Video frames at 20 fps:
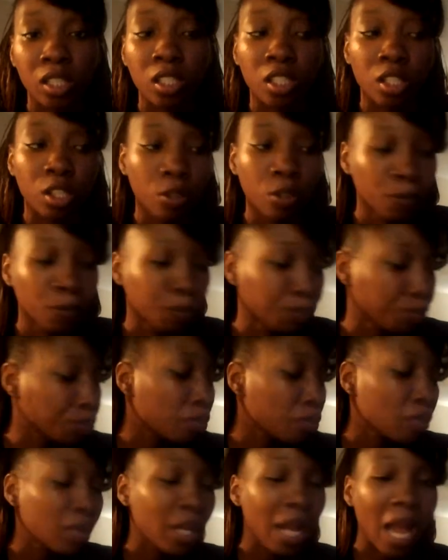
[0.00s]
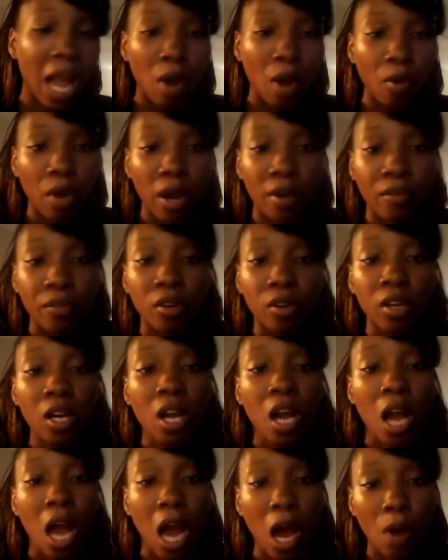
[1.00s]
to do. However,
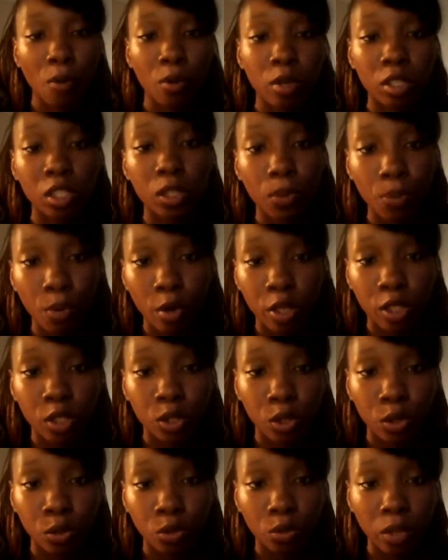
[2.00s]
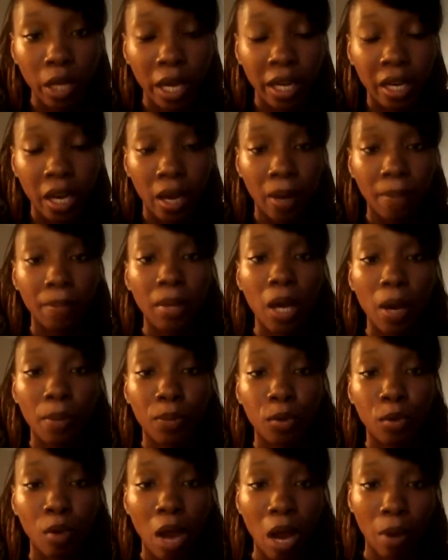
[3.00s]
I will support you and um, help
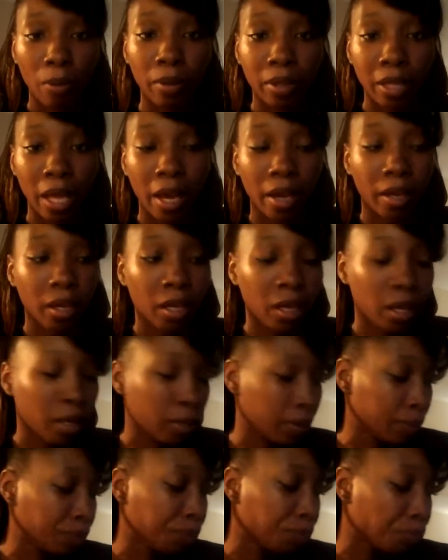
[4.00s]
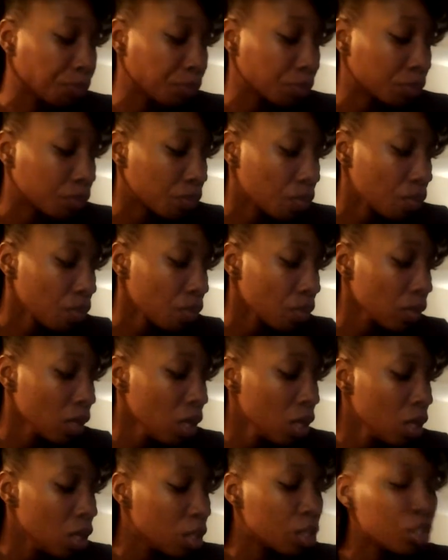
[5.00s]
you out with that. Um,
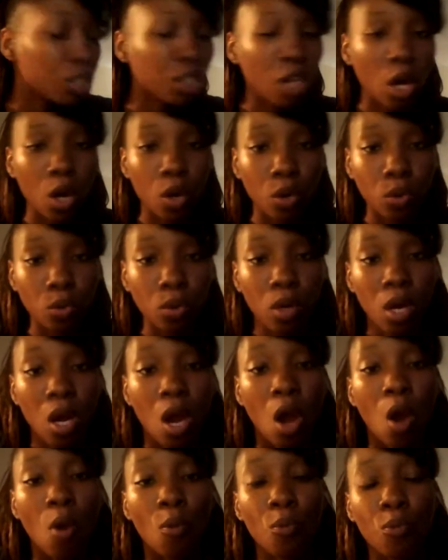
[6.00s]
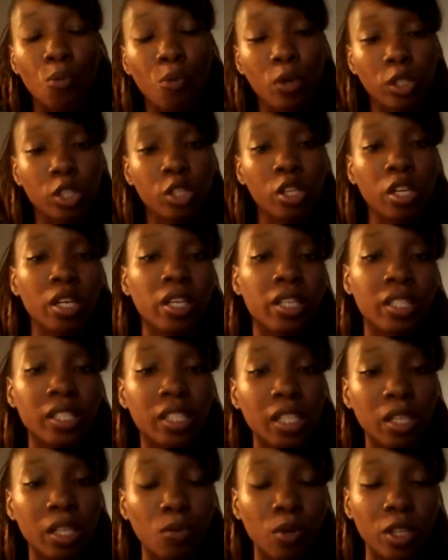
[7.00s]
so what you're going to
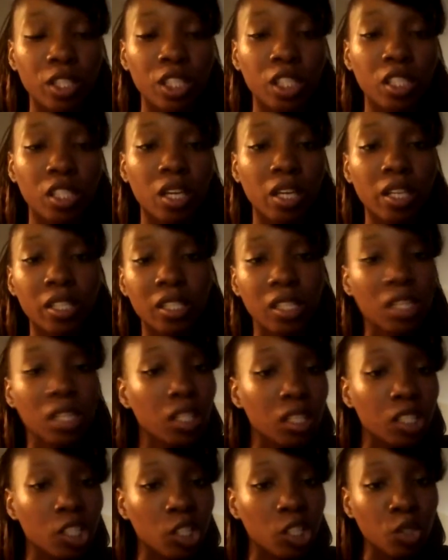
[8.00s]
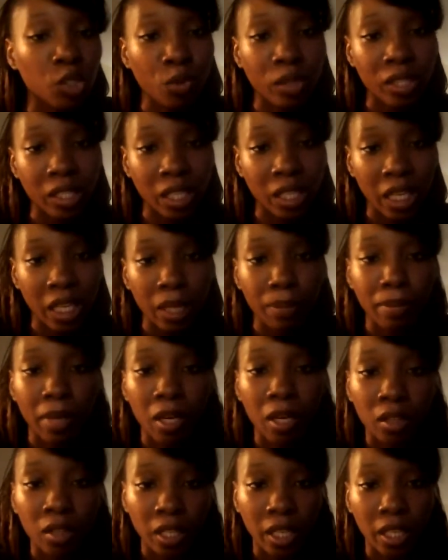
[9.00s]
send, what she's going to send the sister is an
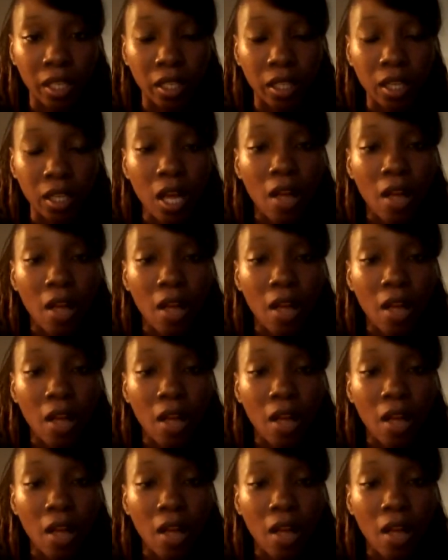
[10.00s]
email link